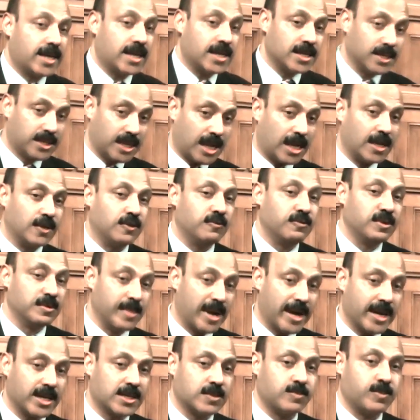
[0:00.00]
can tell you with
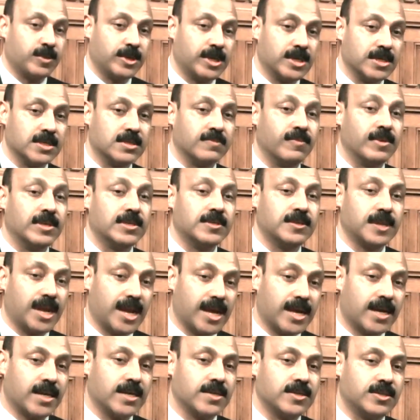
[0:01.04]
my experience, when Sri
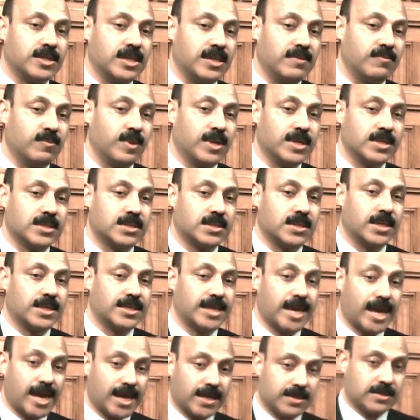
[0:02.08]
Lankan team was
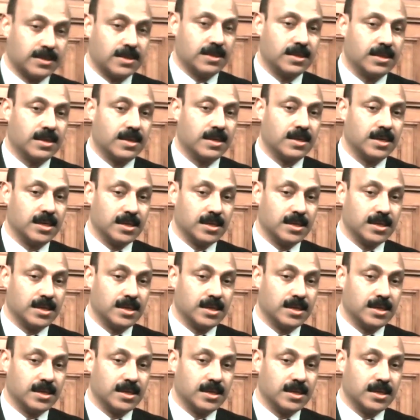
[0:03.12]
attacked in